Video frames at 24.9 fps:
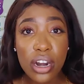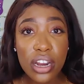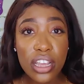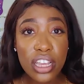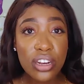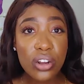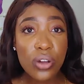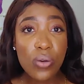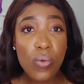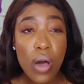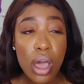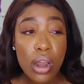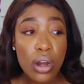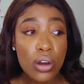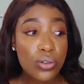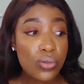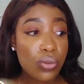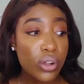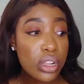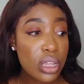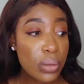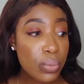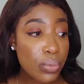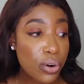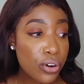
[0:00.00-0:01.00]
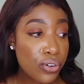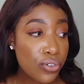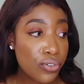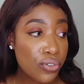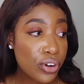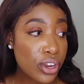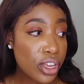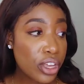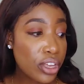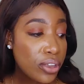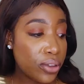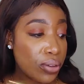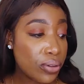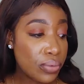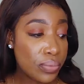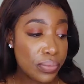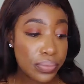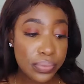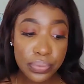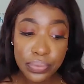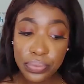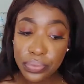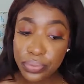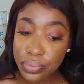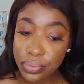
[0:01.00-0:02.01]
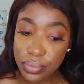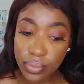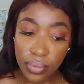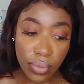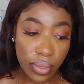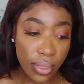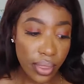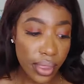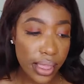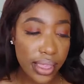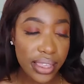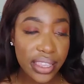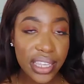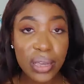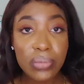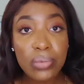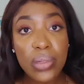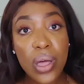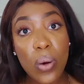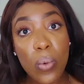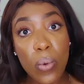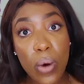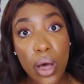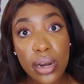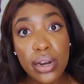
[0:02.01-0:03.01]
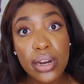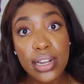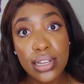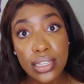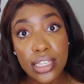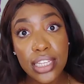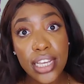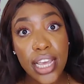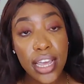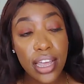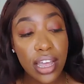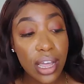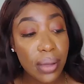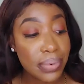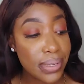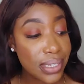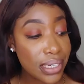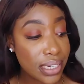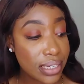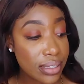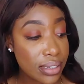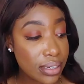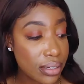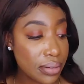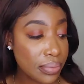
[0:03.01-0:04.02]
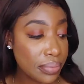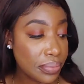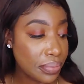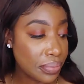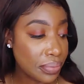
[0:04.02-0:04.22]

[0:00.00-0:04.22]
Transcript: You know, water is really important for you. Keep that water intake up, sis.